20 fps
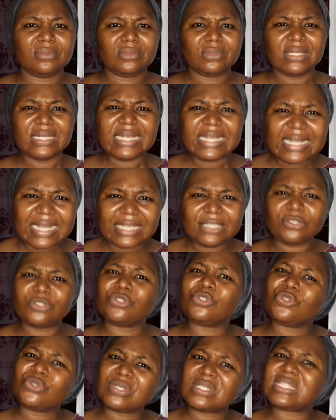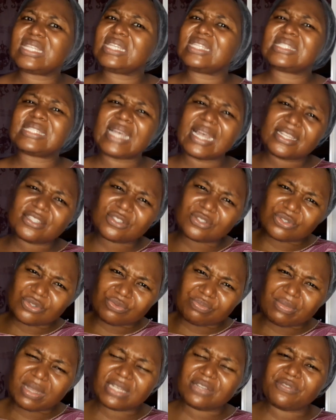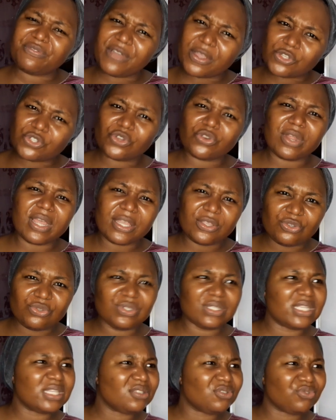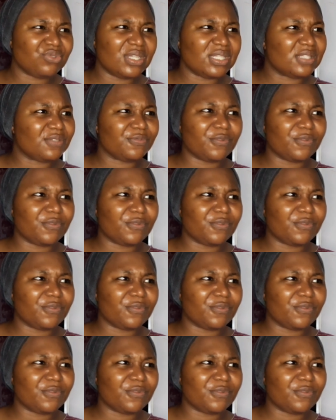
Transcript: Learn to use things as manufacturer usage rates.